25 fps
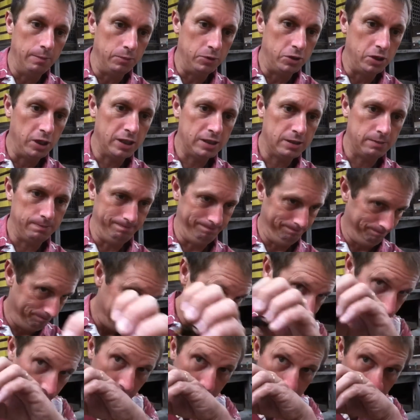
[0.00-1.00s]

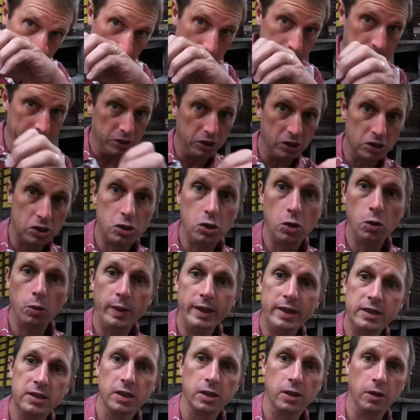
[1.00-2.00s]
Just 2
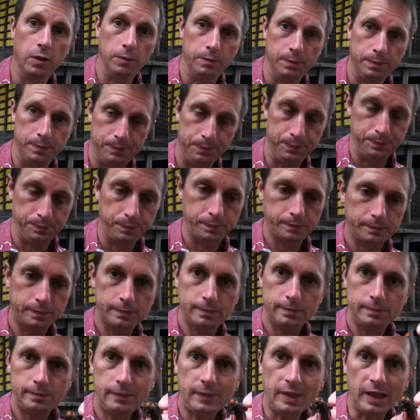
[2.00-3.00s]
weeks ago,
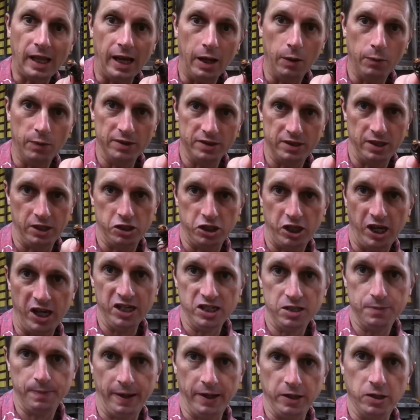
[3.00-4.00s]
I was
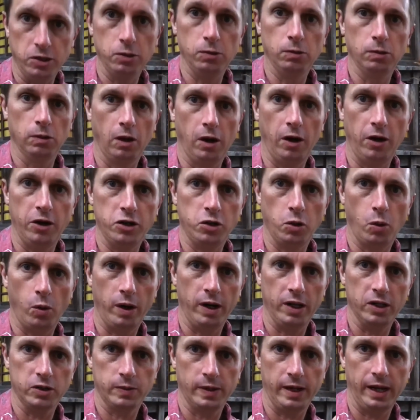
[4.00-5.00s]
chased by two large
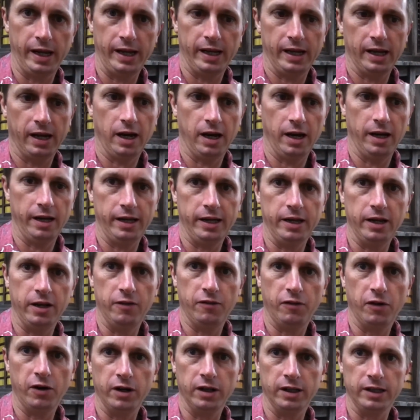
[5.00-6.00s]
hornets when I
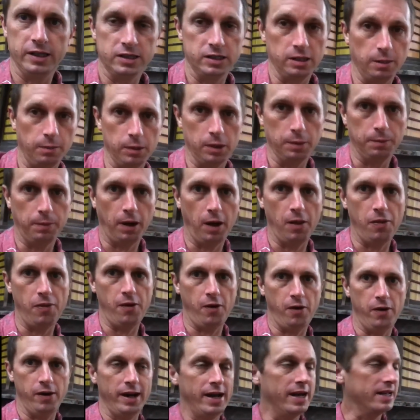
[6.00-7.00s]
inadvertently stumbled upon
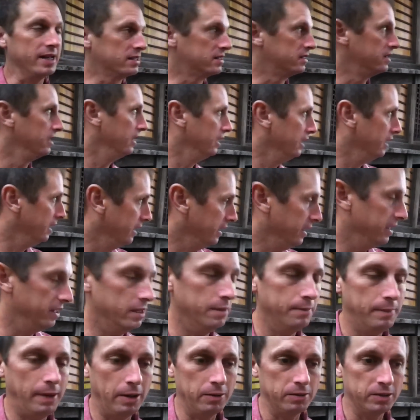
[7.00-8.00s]
their nest in
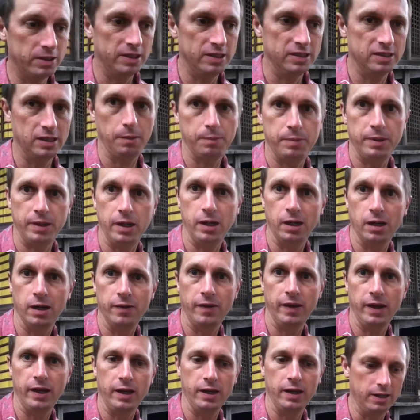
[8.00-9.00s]
the mountains up here.
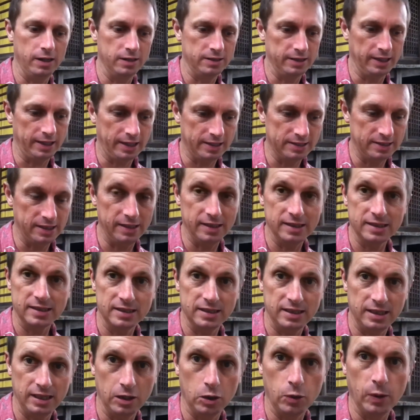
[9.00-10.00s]
Like I said, this
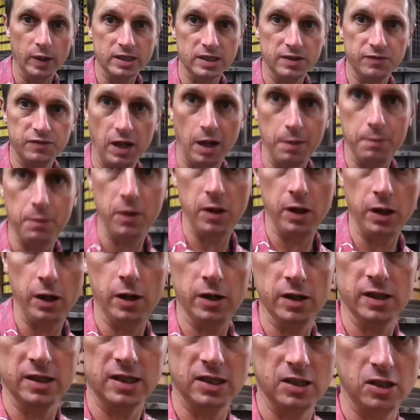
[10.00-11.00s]
is the aggressive time of the year.
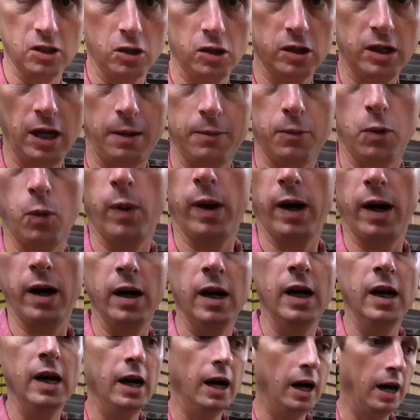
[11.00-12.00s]
This is a good time to wear
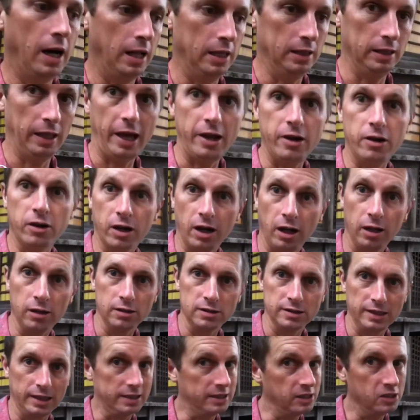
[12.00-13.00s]
lighter
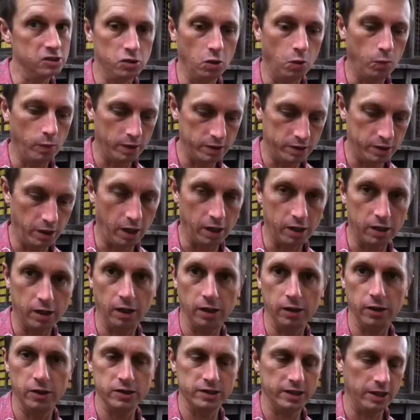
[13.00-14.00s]
colors like this. Don't wear dark
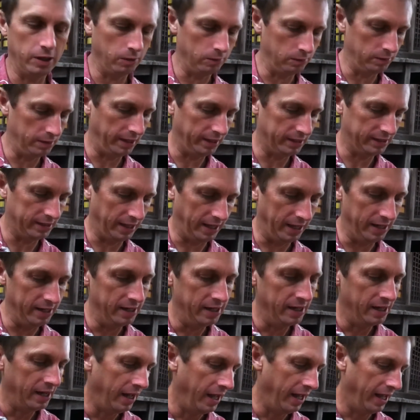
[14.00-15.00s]
colors. They don't like that.
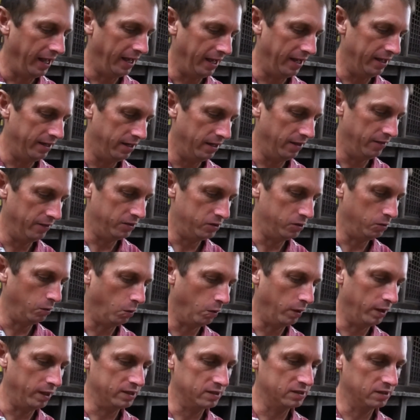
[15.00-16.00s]
And the two
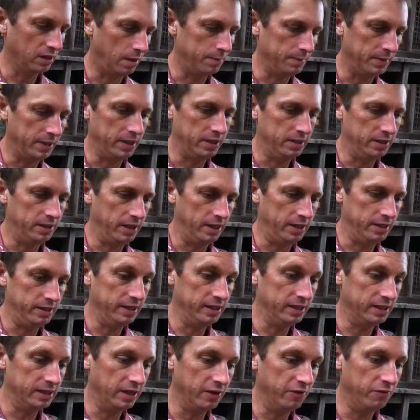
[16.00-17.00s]
hornets saw me and
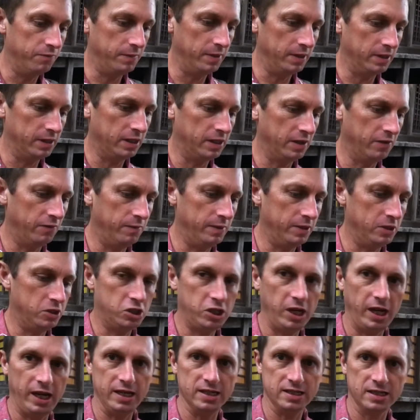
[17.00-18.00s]
did give me
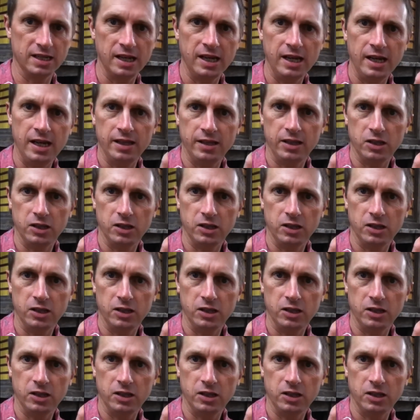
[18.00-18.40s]
chase.